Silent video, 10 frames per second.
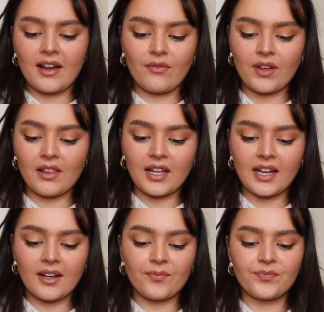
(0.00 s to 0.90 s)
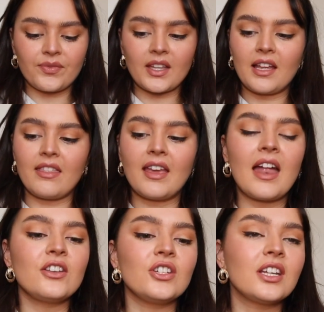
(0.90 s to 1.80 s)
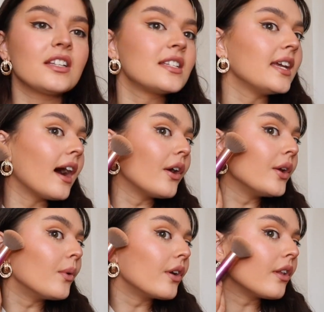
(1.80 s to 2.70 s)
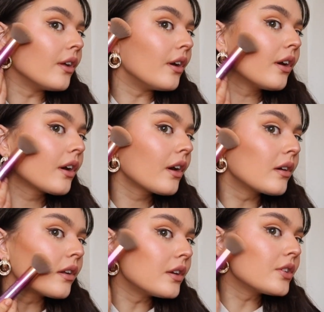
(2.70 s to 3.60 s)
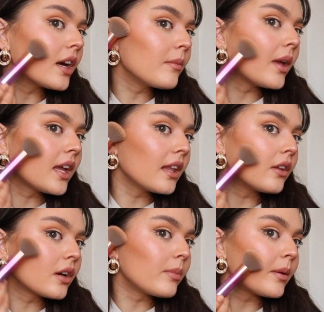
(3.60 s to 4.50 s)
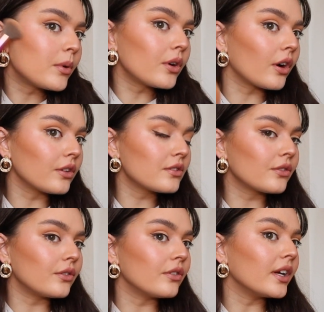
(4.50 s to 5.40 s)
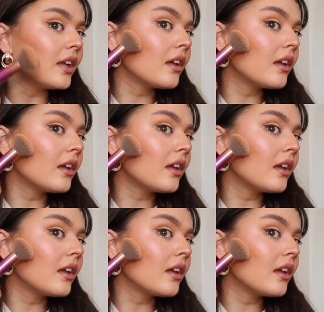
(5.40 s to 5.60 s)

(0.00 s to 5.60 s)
I feel like at the end you can see how you want to look. I'm going to try and make it look a bit more contoury.